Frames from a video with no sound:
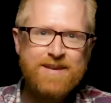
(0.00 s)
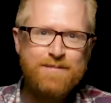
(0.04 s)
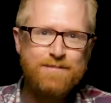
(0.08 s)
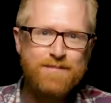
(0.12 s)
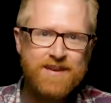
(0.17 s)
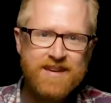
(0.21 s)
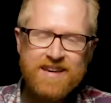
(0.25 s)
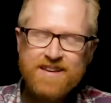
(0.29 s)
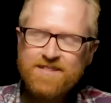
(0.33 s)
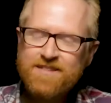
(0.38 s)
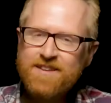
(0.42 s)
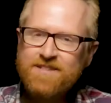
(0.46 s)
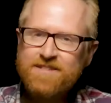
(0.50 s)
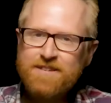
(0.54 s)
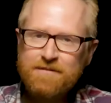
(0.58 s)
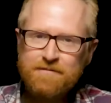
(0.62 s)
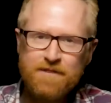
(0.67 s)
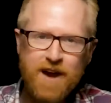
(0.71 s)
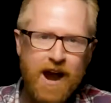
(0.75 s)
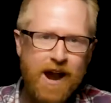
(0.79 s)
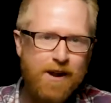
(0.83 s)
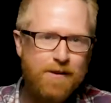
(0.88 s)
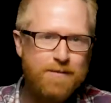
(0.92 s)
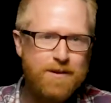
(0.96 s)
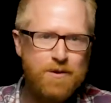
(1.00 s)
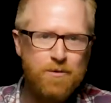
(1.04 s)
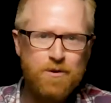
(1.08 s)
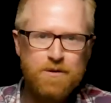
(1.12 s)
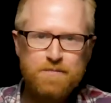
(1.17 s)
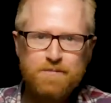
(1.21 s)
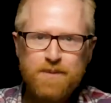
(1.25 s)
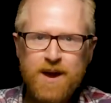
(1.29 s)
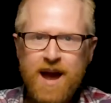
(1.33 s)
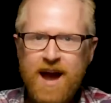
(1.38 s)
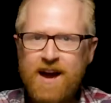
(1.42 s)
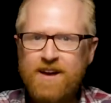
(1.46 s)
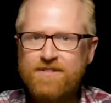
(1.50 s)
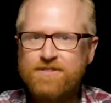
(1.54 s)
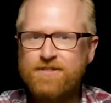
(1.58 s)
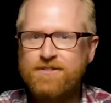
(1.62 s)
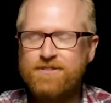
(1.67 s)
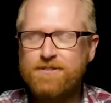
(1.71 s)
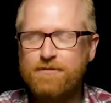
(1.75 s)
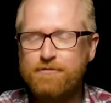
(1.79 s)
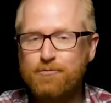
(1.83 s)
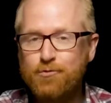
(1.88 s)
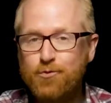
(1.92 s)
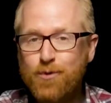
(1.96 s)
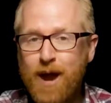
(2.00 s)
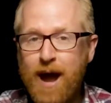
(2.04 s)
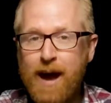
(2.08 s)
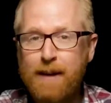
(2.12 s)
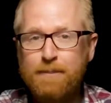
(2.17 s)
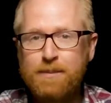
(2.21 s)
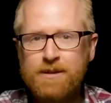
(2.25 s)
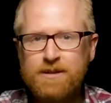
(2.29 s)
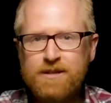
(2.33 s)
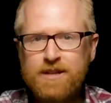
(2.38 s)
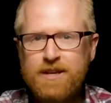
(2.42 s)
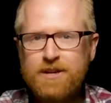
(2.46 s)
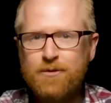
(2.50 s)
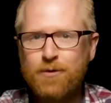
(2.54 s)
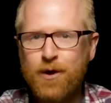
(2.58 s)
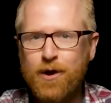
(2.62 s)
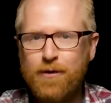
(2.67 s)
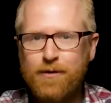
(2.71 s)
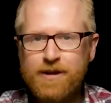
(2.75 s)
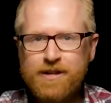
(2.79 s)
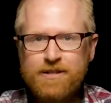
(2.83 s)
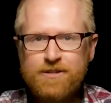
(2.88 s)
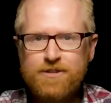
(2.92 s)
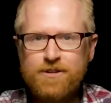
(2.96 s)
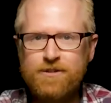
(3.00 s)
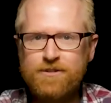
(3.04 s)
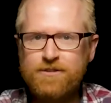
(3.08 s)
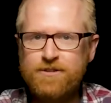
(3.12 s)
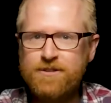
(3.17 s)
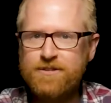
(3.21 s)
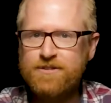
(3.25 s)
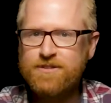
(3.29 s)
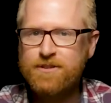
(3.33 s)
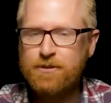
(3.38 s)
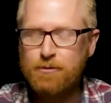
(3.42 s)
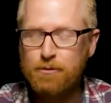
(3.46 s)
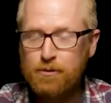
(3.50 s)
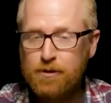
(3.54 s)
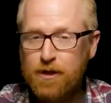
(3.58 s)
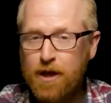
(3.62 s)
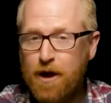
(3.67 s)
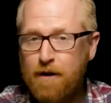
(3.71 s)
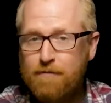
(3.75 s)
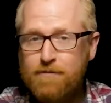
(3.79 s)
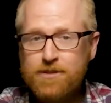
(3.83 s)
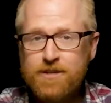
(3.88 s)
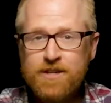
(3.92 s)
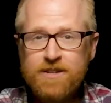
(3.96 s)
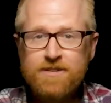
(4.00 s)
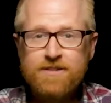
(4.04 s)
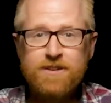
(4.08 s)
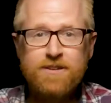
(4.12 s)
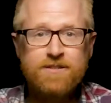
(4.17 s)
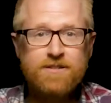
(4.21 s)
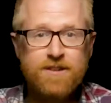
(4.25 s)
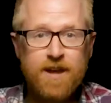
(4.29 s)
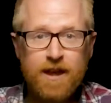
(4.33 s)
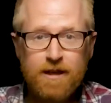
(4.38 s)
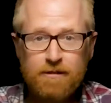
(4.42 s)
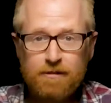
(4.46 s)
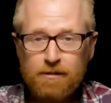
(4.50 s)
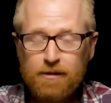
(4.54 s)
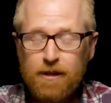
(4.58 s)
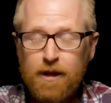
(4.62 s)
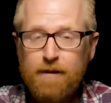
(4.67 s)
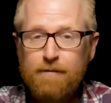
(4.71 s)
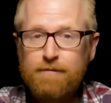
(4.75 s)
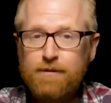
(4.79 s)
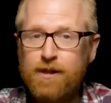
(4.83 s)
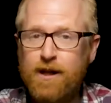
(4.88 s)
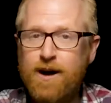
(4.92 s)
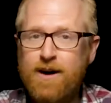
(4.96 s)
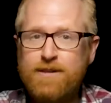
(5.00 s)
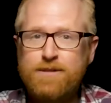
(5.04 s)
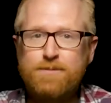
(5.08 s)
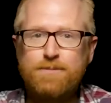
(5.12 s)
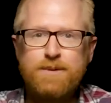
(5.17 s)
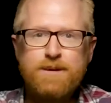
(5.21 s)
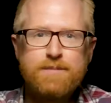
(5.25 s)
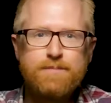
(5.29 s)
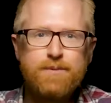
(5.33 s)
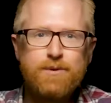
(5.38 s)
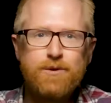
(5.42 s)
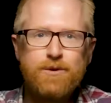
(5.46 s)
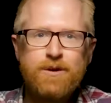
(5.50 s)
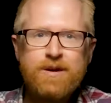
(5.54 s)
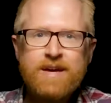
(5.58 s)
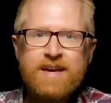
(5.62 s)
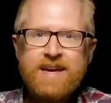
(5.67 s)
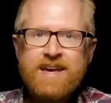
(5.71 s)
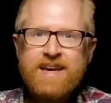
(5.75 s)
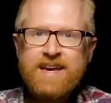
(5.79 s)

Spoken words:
Being in this environment with pastors of rapidly growing churches who love Jesus and love lost people,